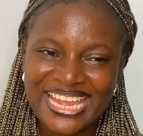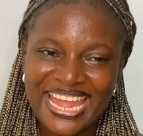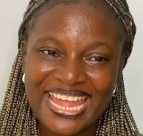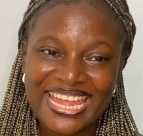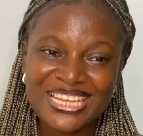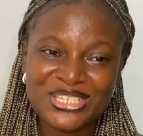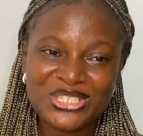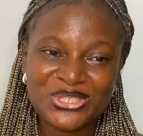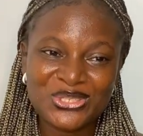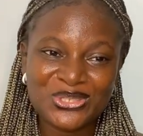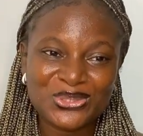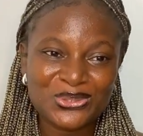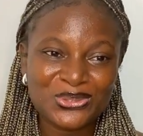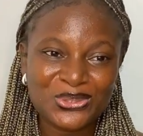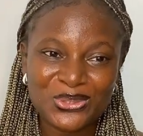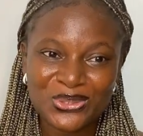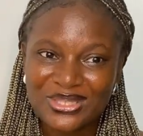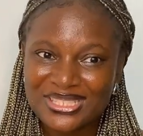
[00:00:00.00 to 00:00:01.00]
I do
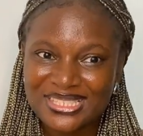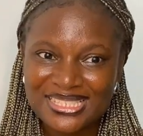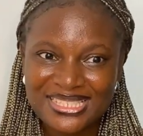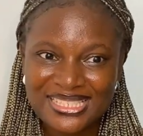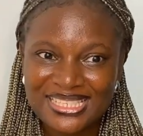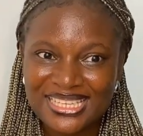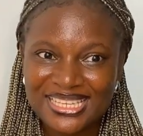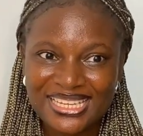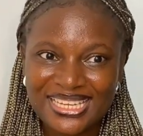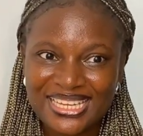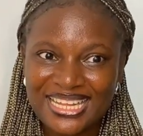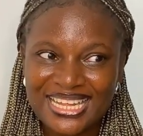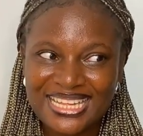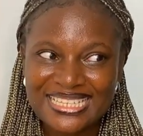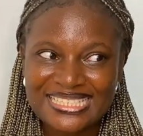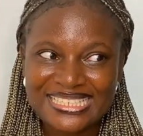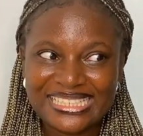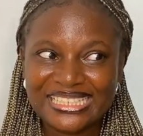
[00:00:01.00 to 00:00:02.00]
not
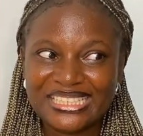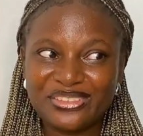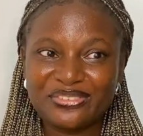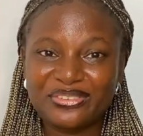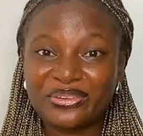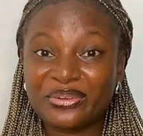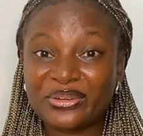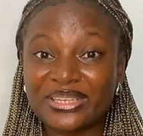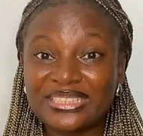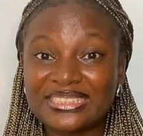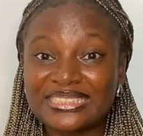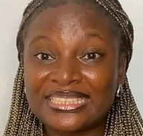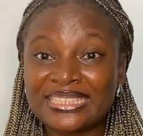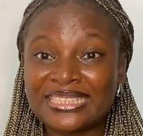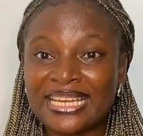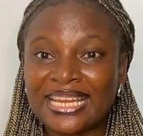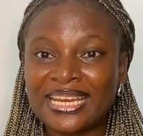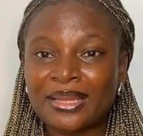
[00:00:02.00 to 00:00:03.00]
take it for
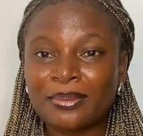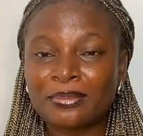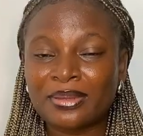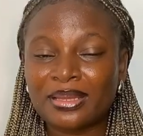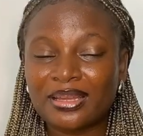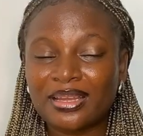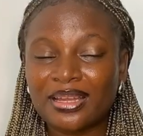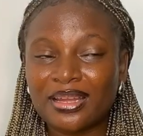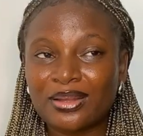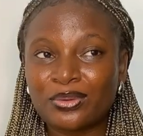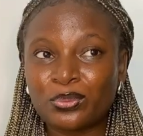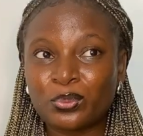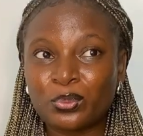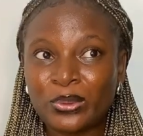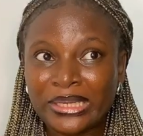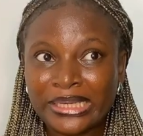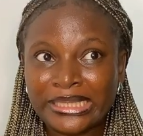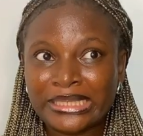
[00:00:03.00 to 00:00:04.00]
granted, and I'm
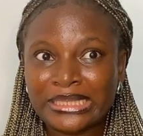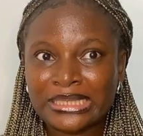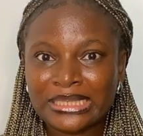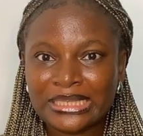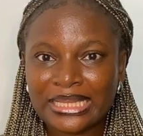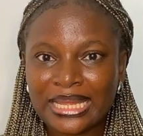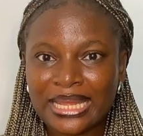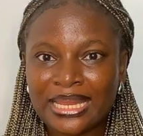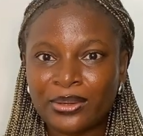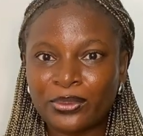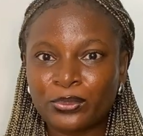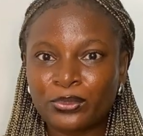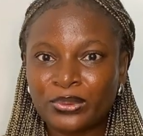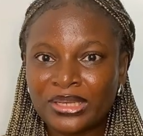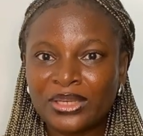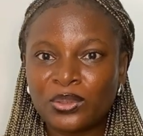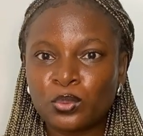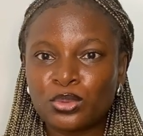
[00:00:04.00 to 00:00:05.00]
willing, I
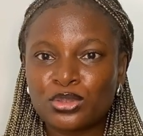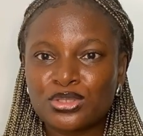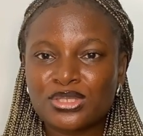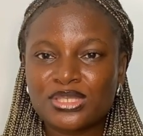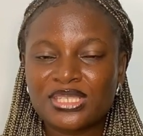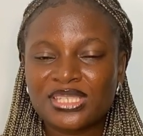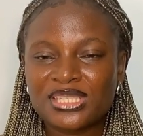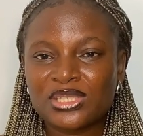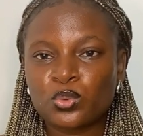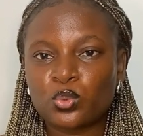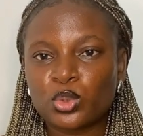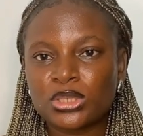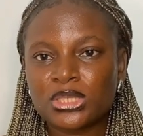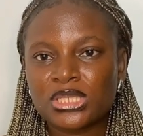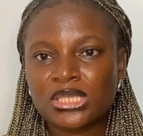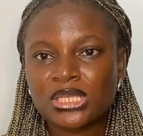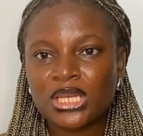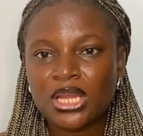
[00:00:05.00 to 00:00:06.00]
really want to see
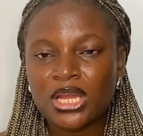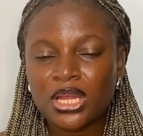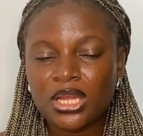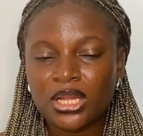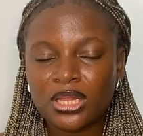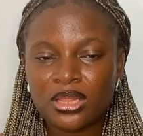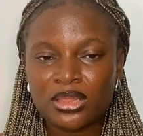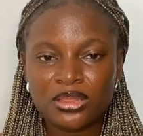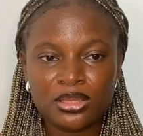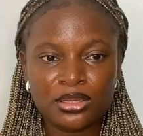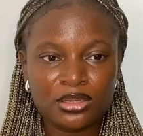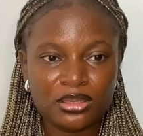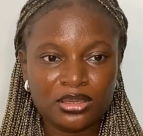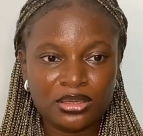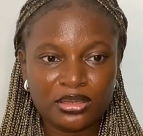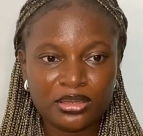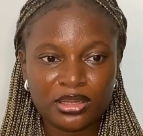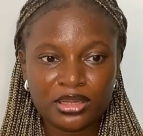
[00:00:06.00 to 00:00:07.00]
what
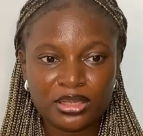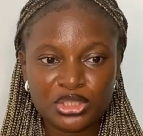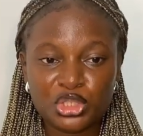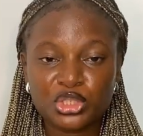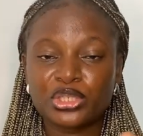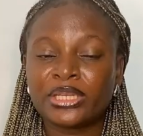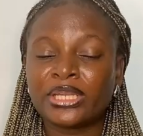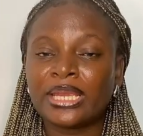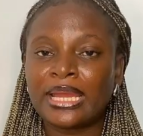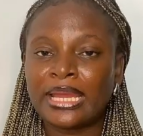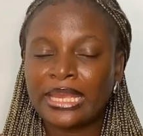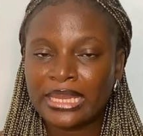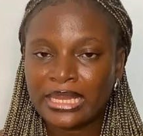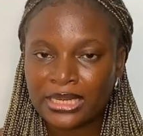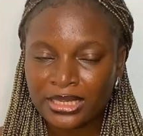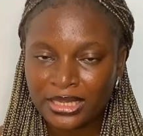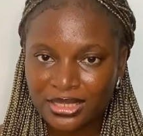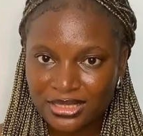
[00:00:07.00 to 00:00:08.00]
the journey
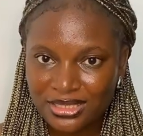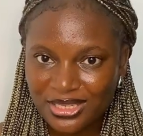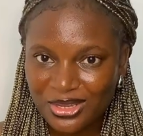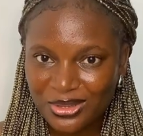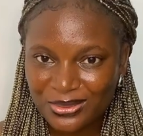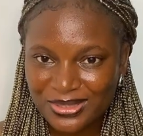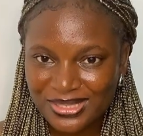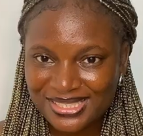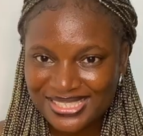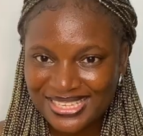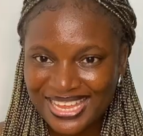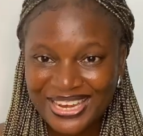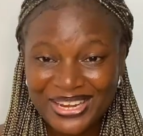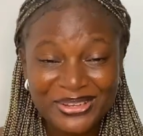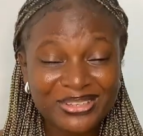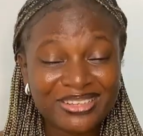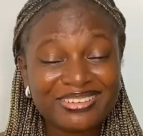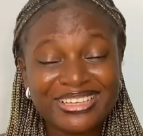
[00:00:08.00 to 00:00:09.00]
ahead entails, and
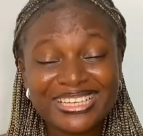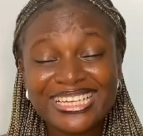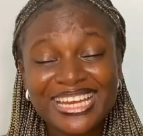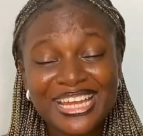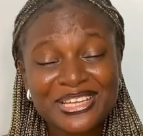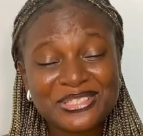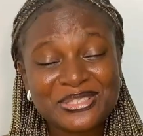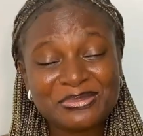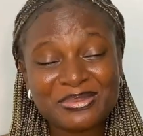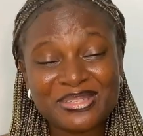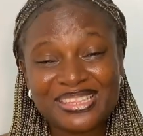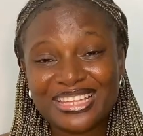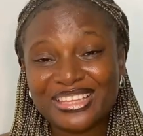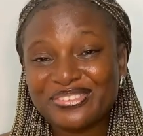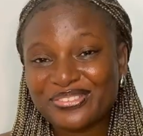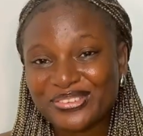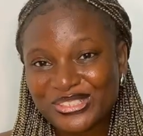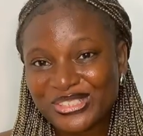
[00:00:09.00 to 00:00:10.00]
I'd really like to be
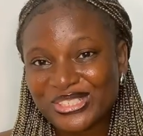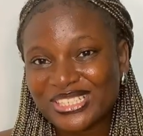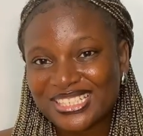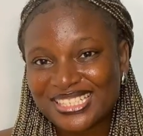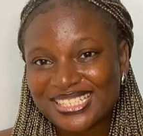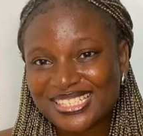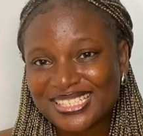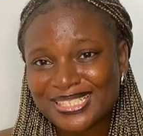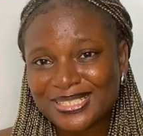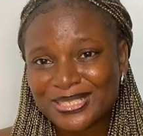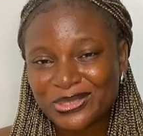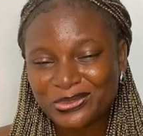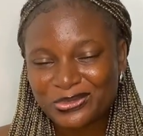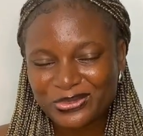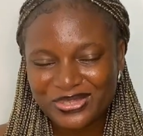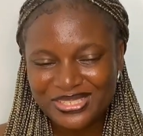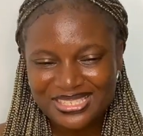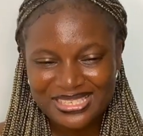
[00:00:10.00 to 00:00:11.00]
that virtual assistant
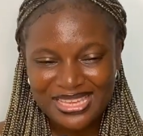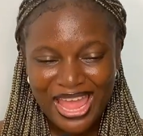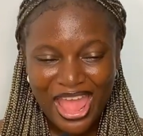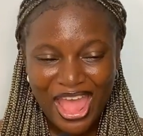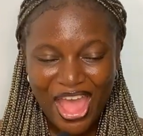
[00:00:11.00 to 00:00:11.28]
who is